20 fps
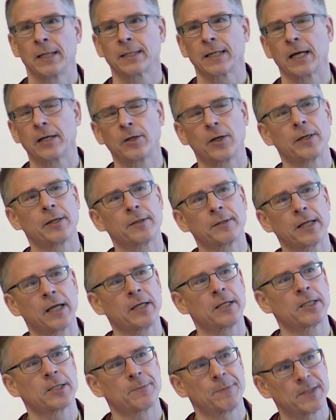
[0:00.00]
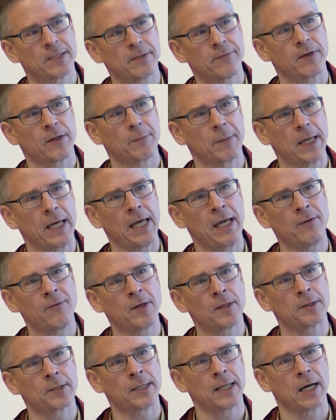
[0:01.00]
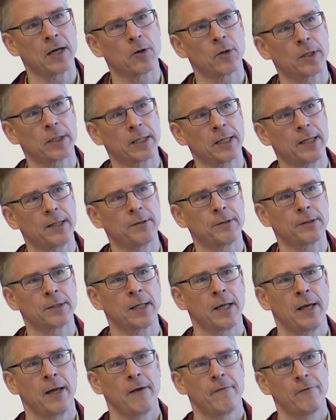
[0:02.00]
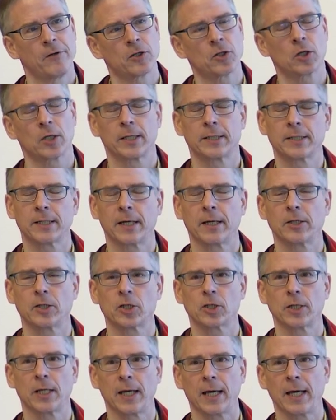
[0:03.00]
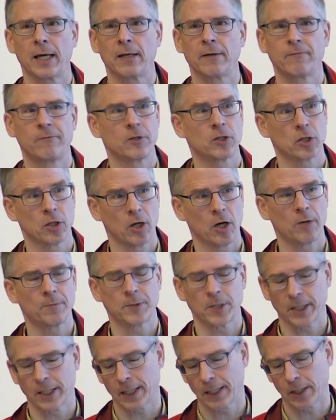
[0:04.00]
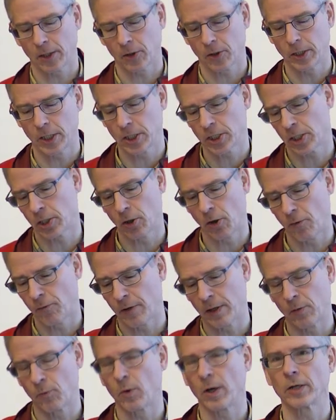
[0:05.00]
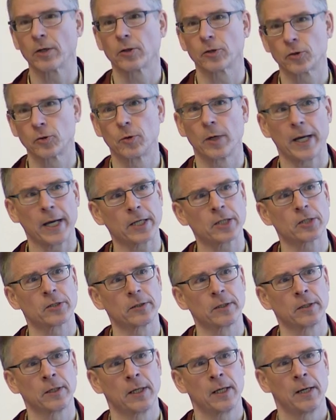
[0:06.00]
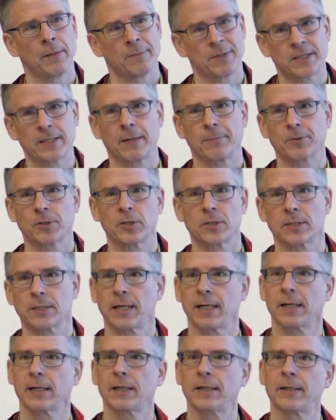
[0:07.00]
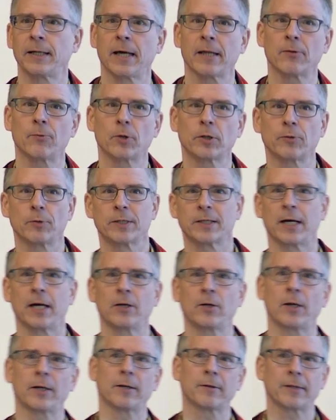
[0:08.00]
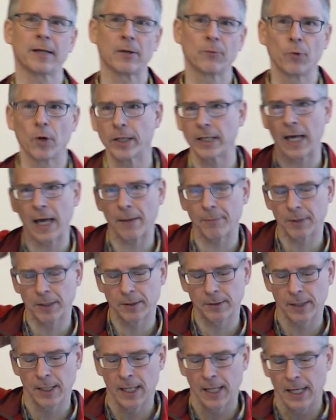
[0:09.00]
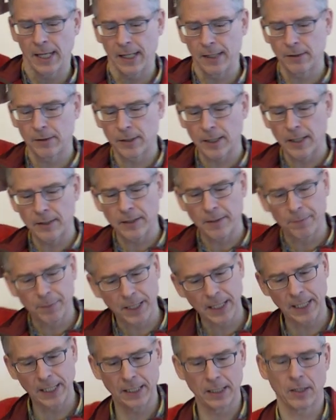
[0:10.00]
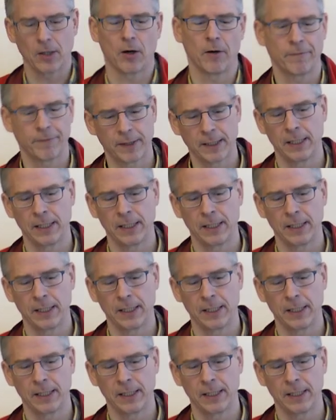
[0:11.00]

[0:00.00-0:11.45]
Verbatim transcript: trying to understand specific behaviors, in our case, visual attention and visual object recognition over one or two action perception cycle. In other words, we're trying to understand what happens inside the brain of